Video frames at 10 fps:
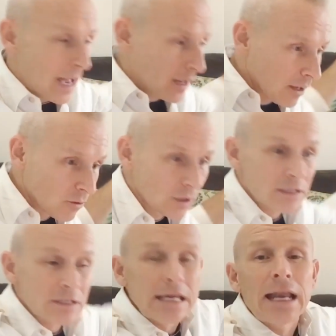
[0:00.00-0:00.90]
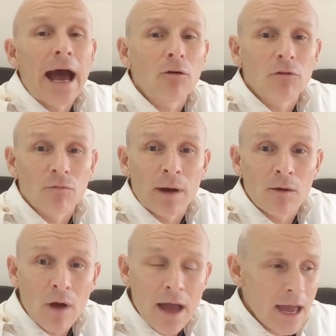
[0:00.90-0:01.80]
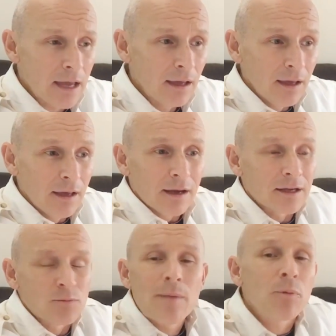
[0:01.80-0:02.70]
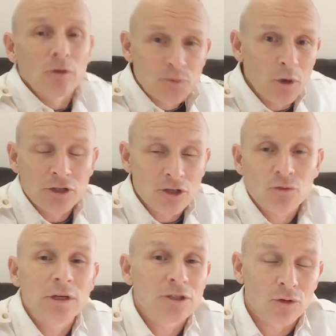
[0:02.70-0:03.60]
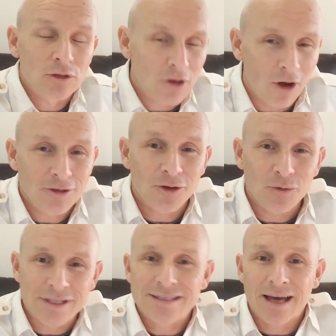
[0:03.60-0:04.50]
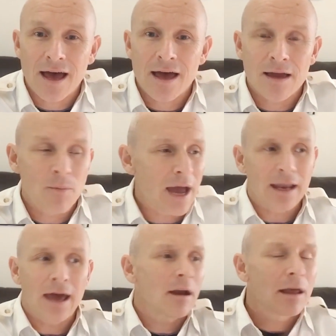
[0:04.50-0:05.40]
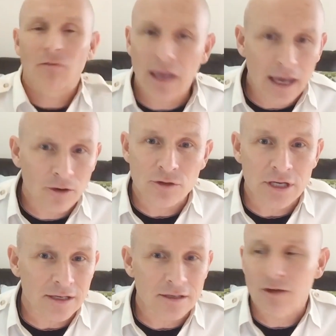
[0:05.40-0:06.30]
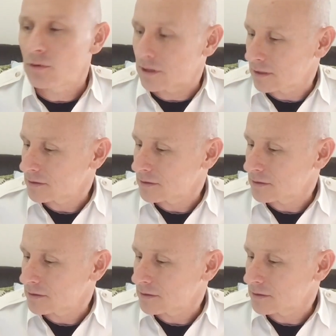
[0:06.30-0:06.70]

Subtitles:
Here, just get out of my way, because my most precious resource also is time, and I don't have the energy to deal with this